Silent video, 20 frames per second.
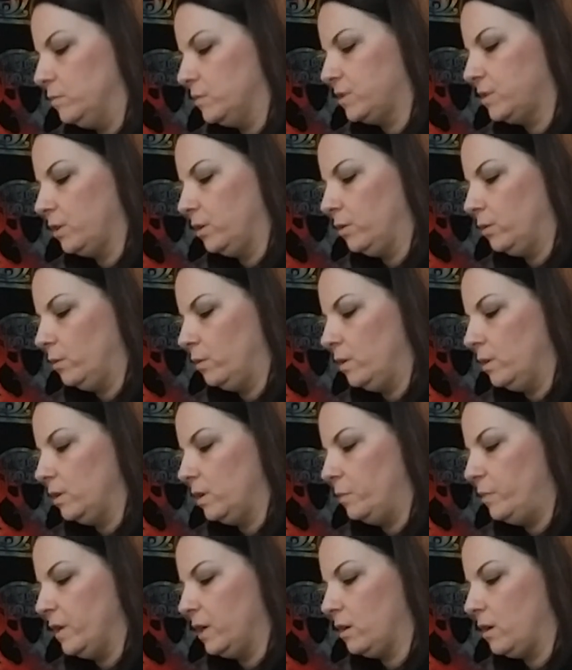So
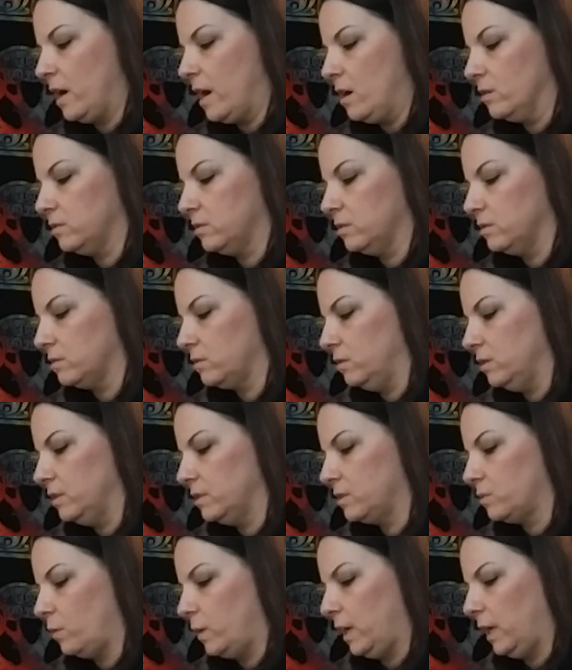a bigger house is on
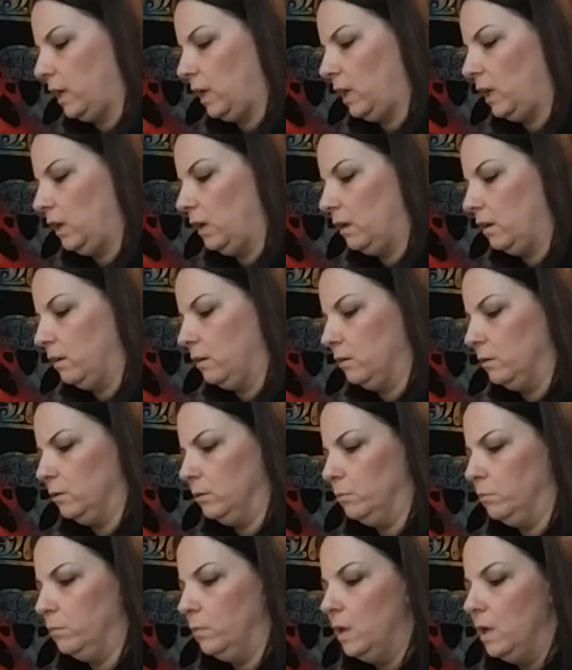its way.
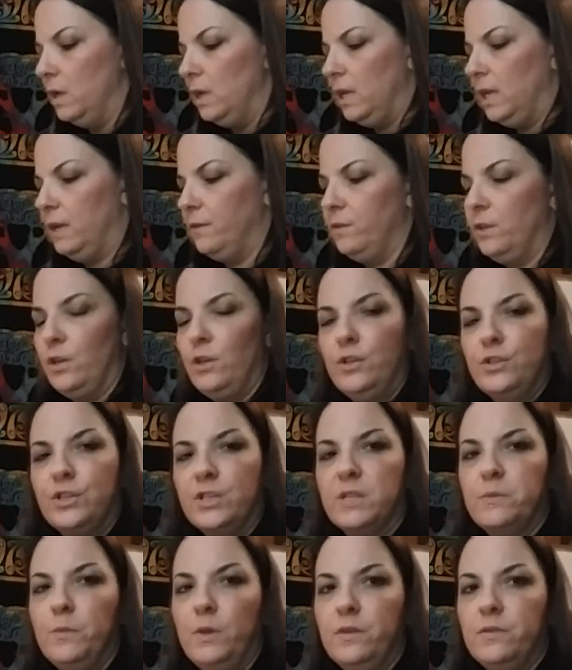Even though you
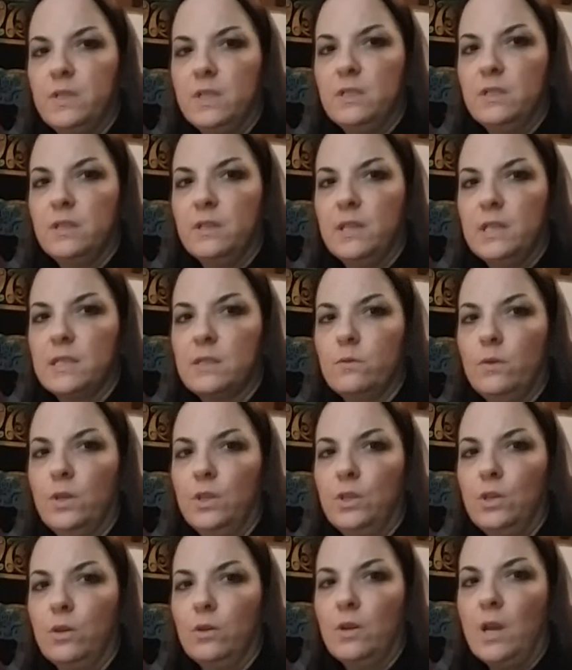just moved into this
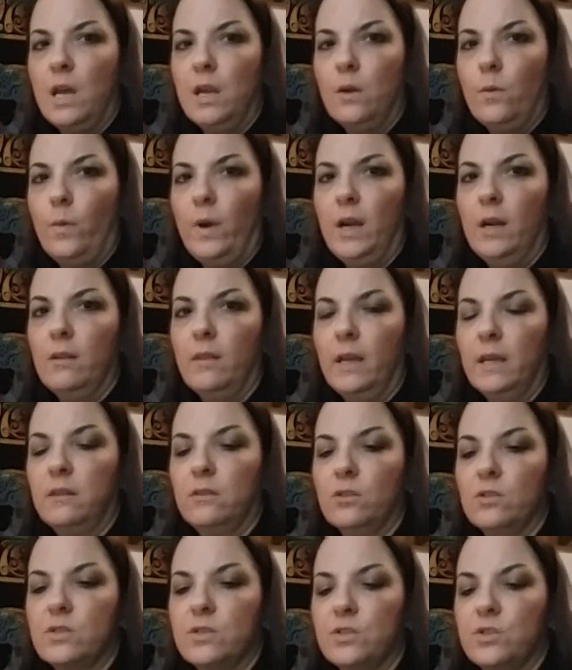one, you're not aware like
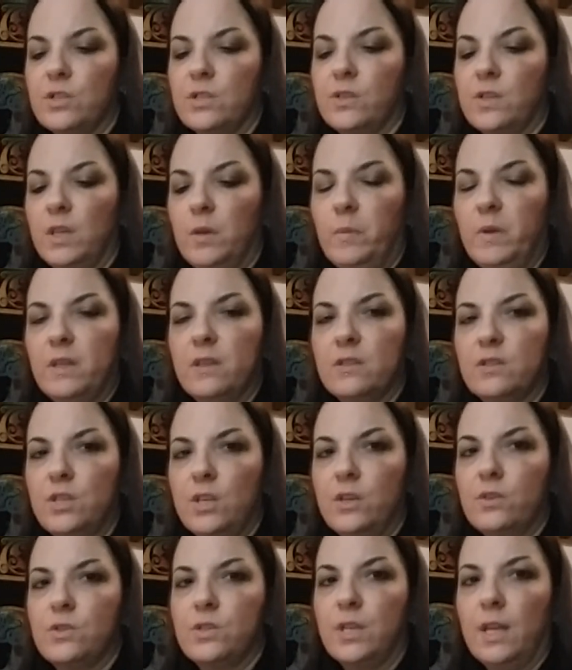there's just going to be this
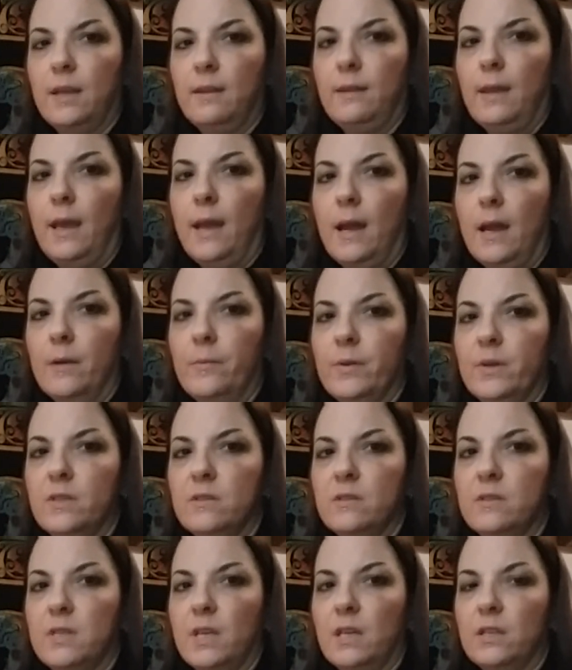huge thing that
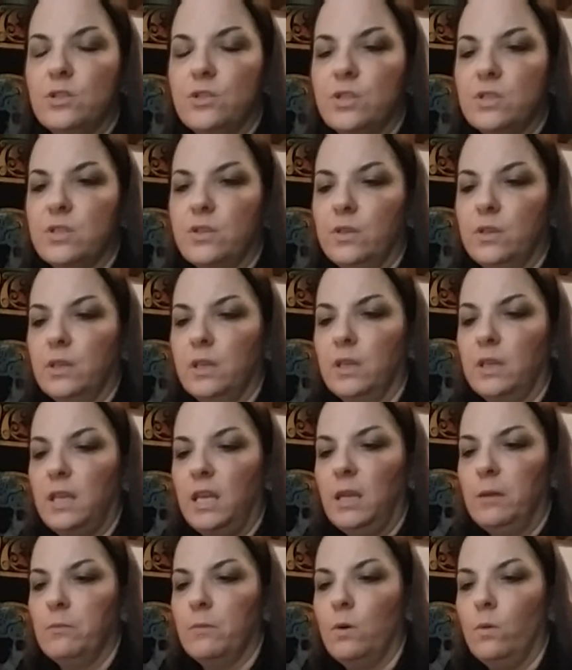happens that's just going to
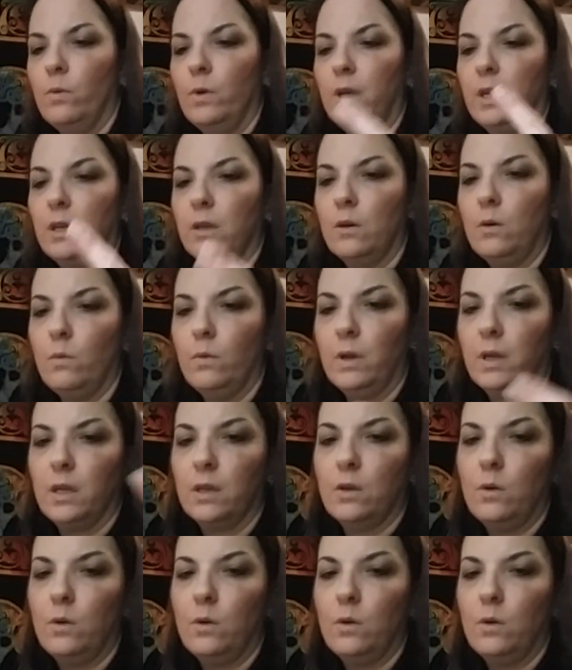keep going and going